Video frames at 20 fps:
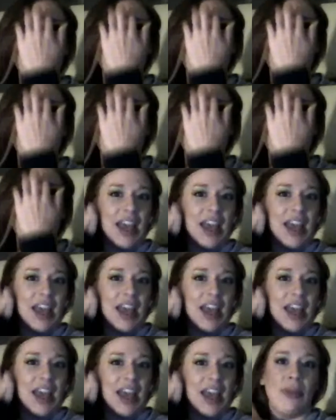I think
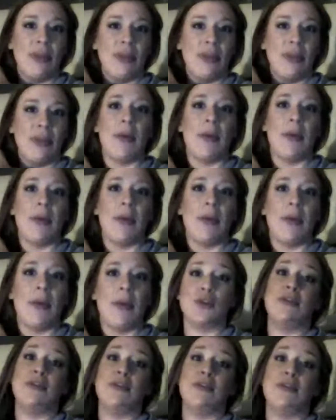I'm the most
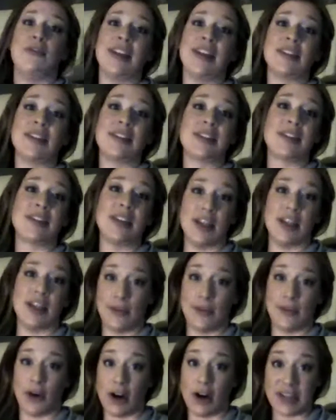advanced as far
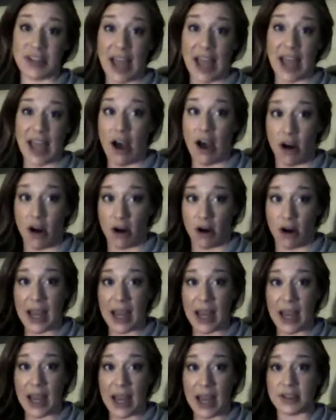as arm
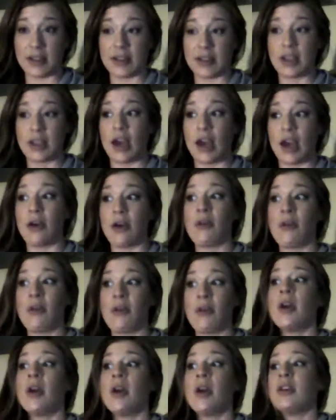balances go.
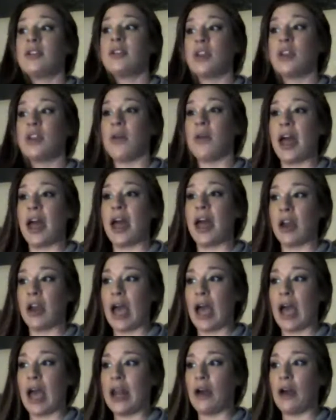So like I know
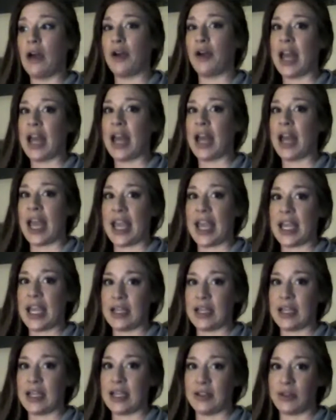Renee is
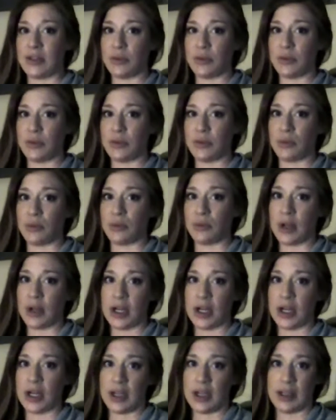really new at
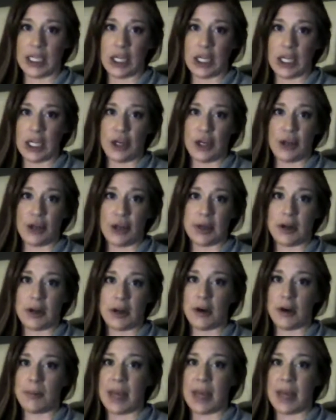arm balances. Like
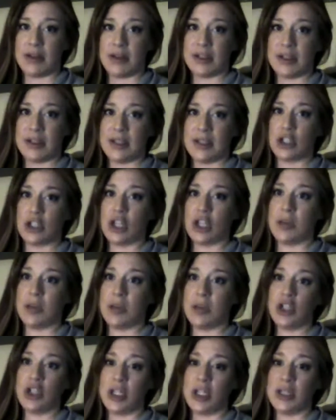she's having a
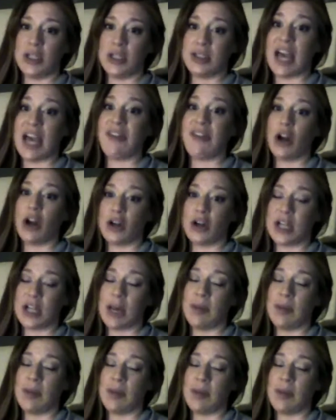hard time getting into
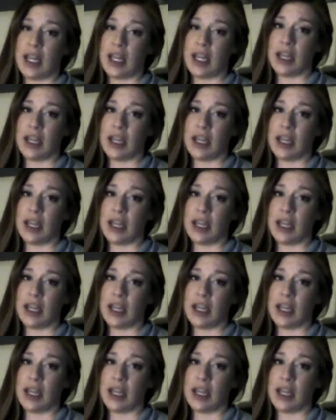crow,